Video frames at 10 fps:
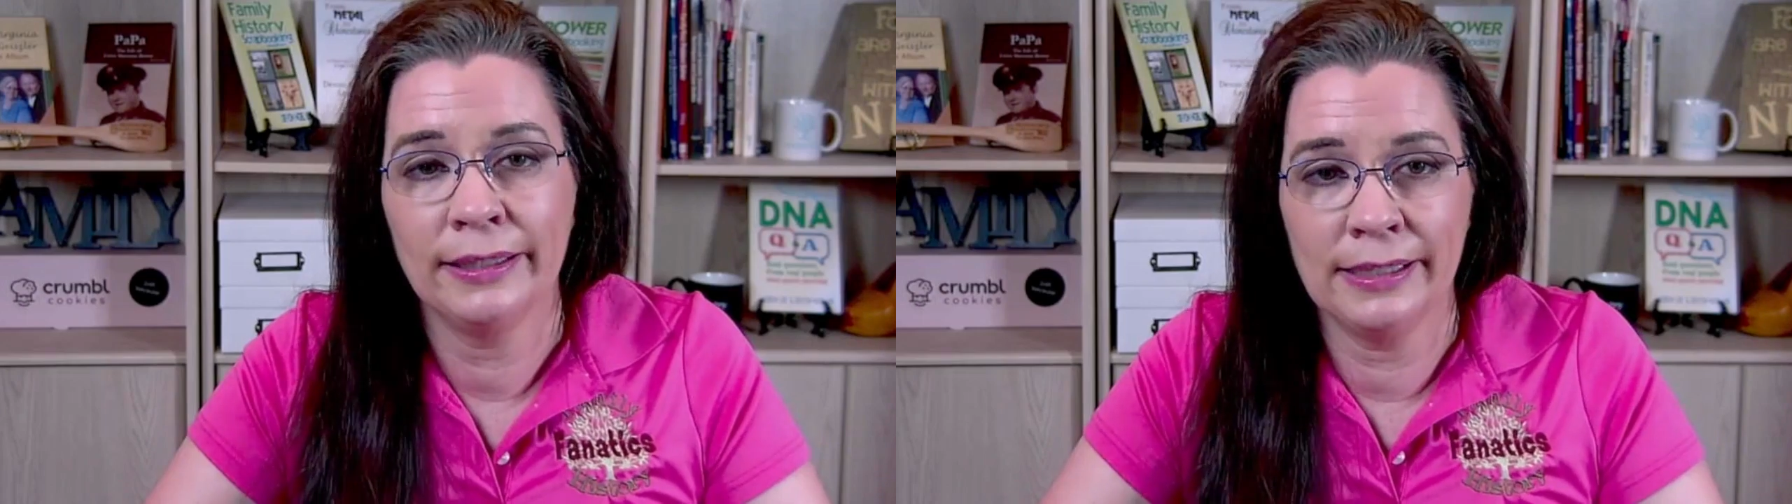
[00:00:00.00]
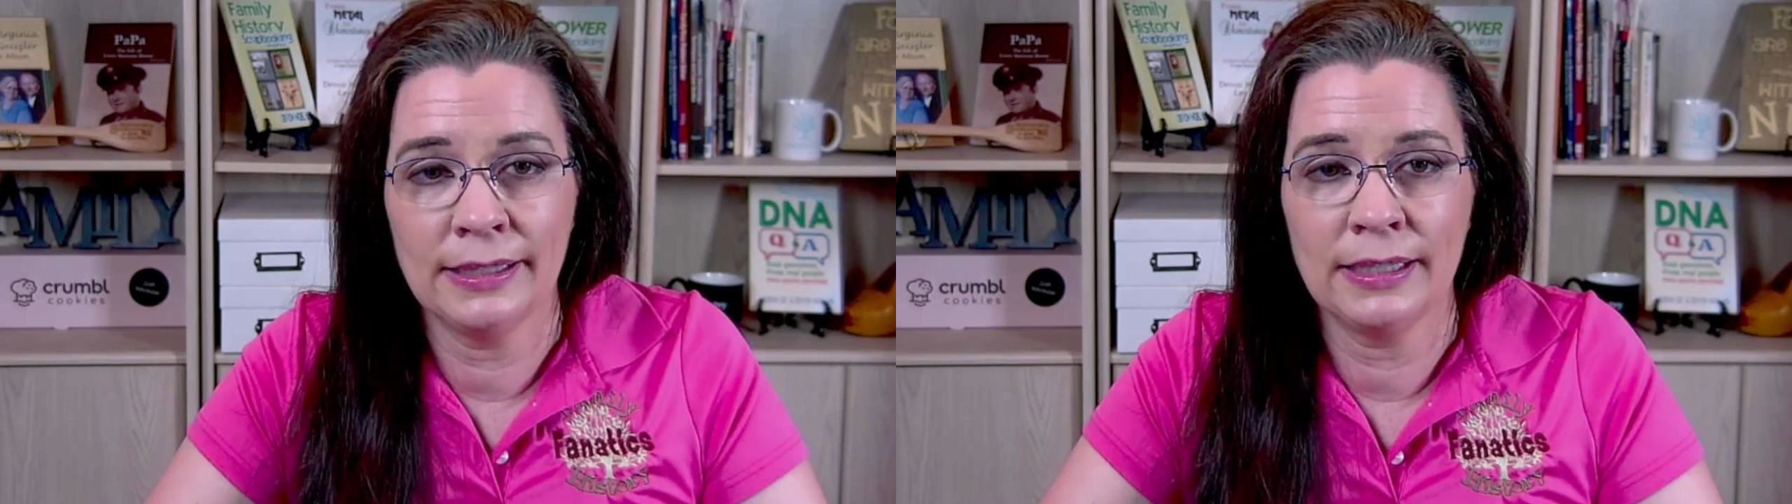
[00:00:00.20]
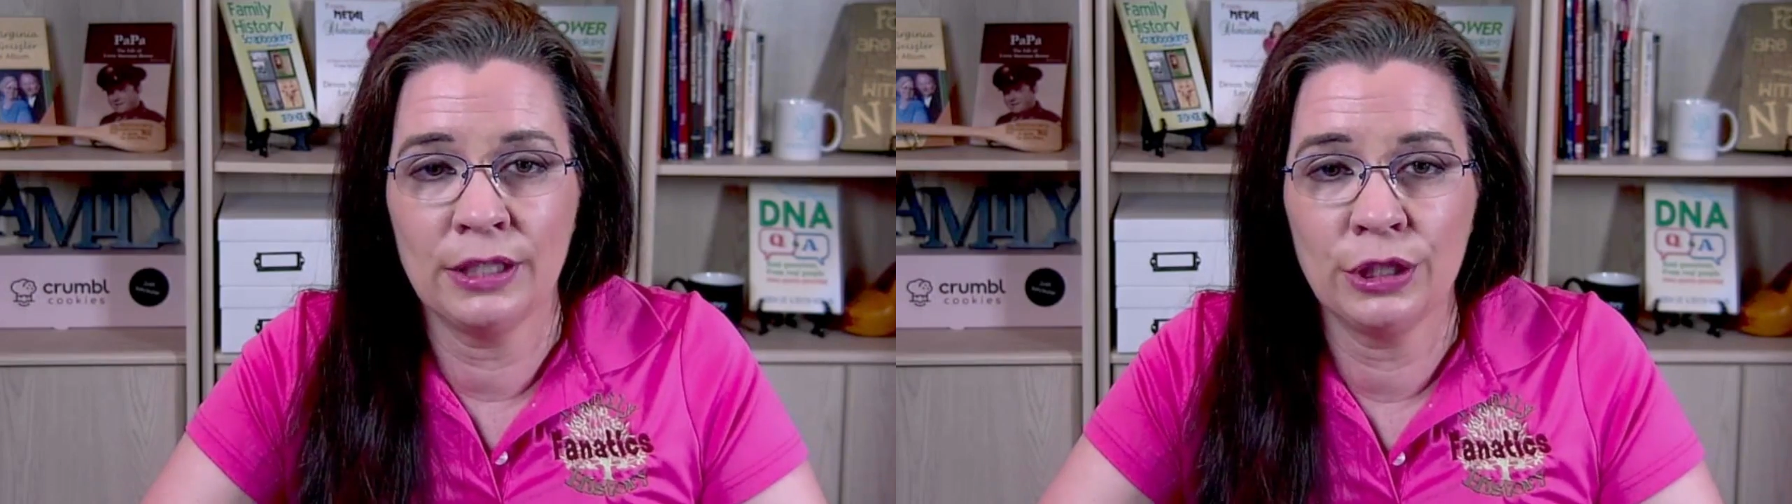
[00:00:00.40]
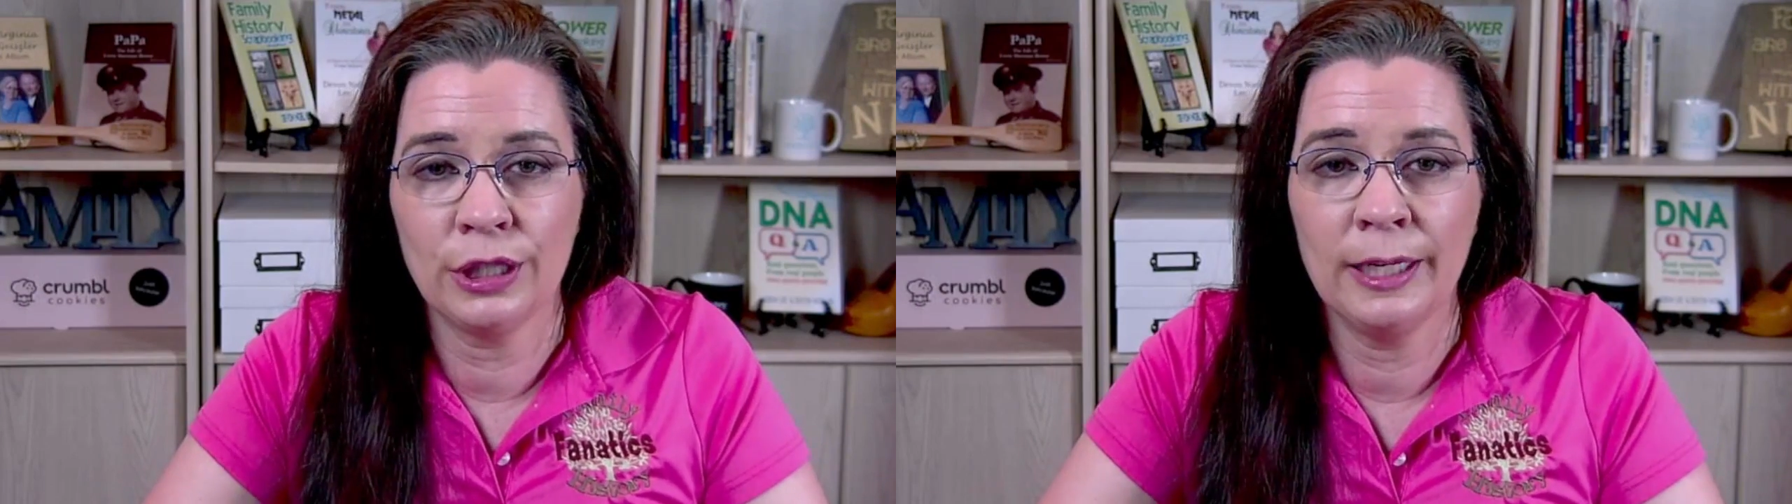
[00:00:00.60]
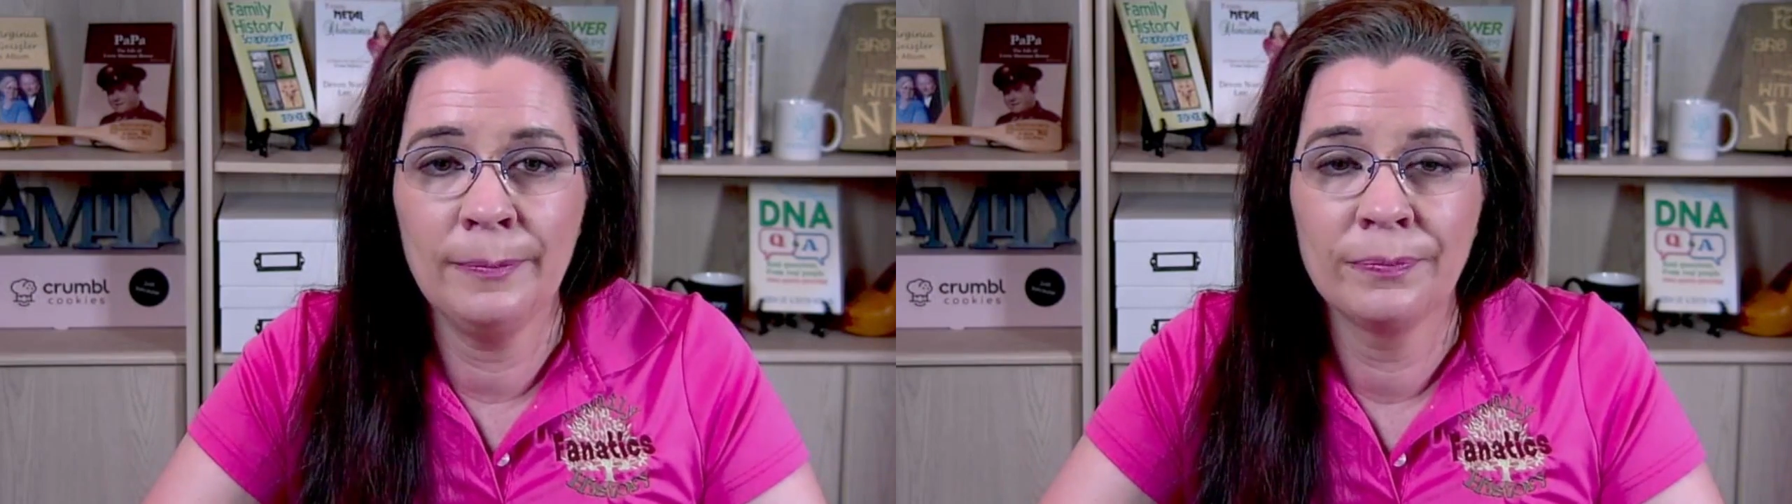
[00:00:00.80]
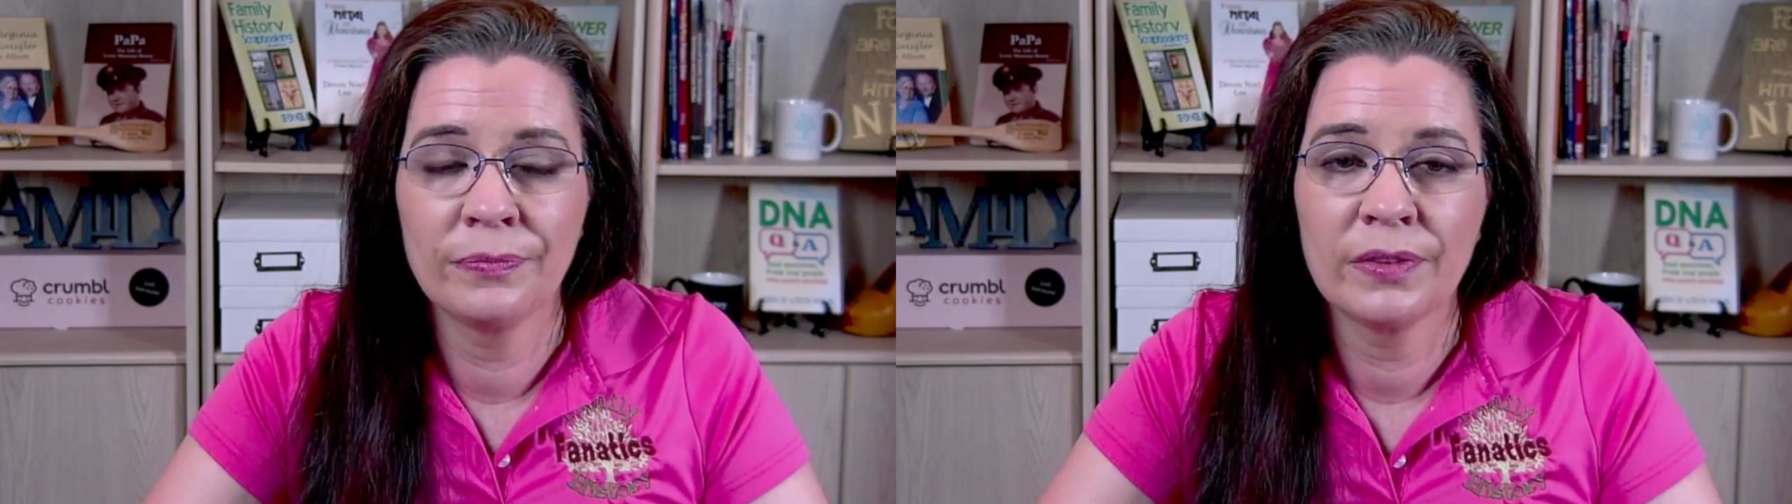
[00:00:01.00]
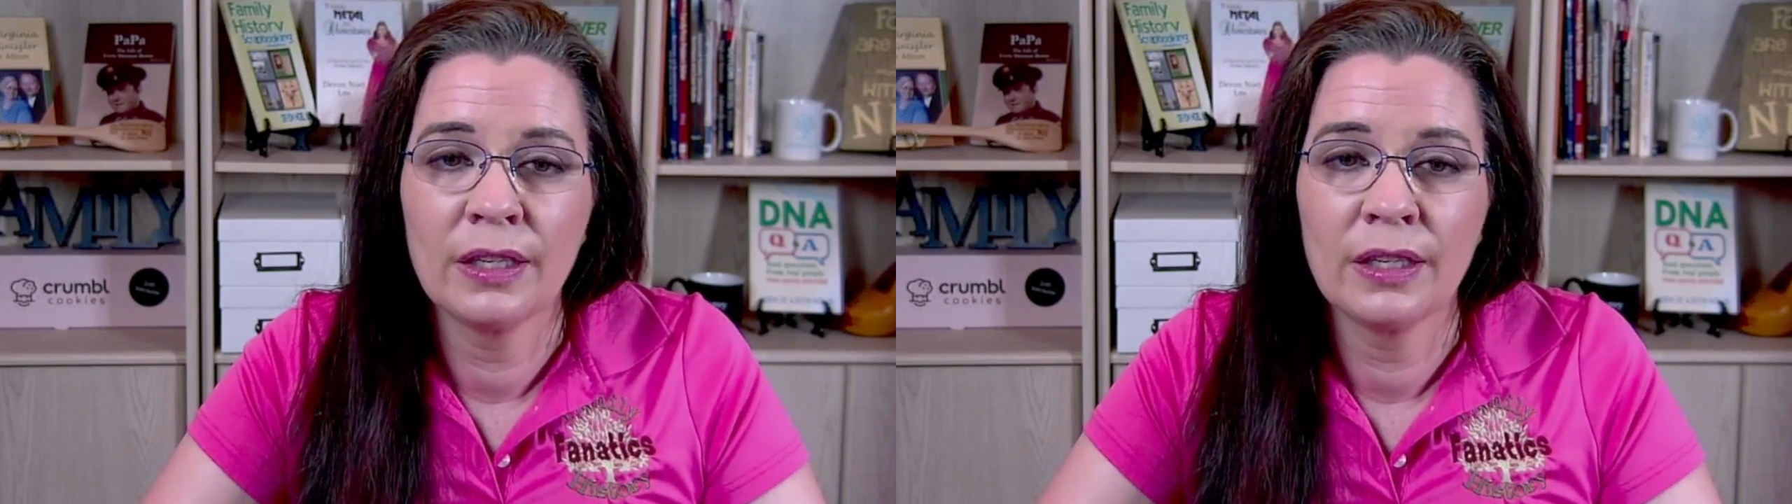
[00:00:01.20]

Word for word: Ancestry.